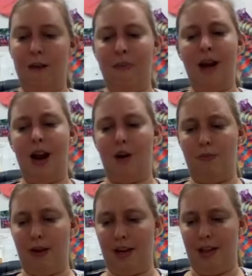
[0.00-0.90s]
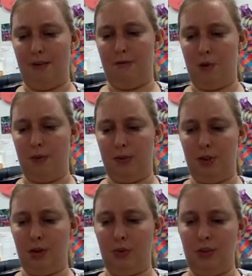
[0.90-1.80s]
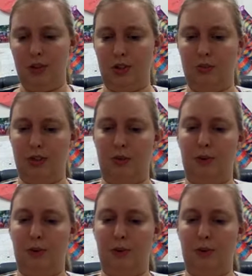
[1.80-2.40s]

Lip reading: But I don't mean in that form, sir, returned Mr.